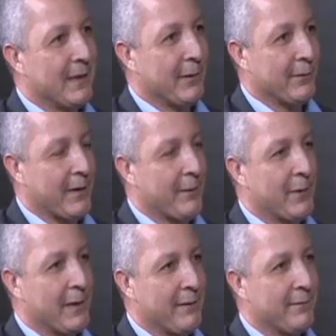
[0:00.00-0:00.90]
Because I
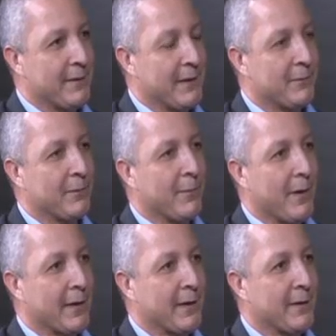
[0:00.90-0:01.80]
believe that network
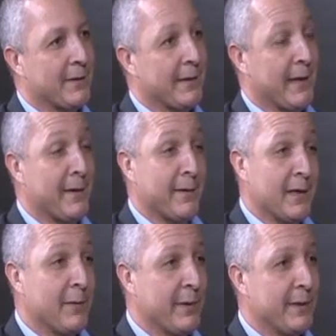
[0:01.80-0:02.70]
marketing can
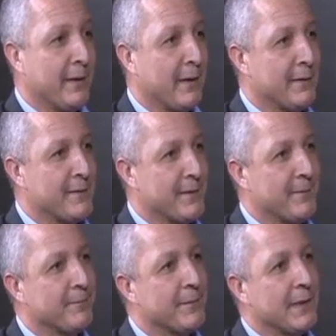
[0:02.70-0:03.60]
really be the
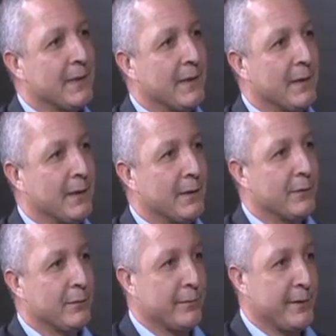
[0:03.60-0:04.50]
answer
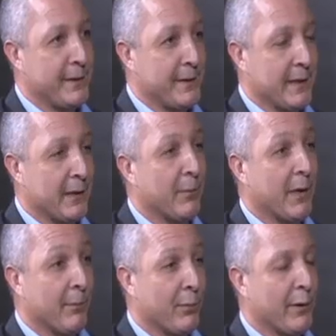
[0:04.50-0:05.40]
to the
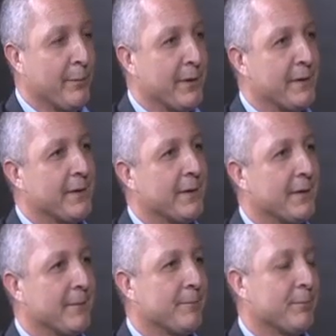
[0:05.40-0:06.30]
unemployment
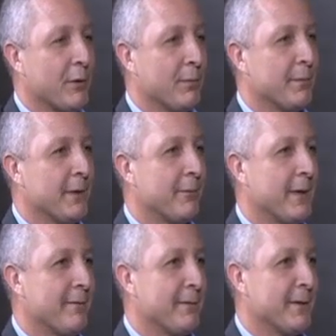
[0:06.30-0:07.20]
problem that we
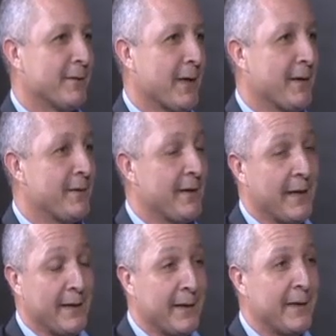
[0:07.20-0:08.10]
have in this country
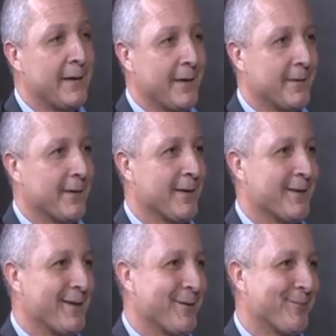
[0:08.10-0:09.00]
and in any other country.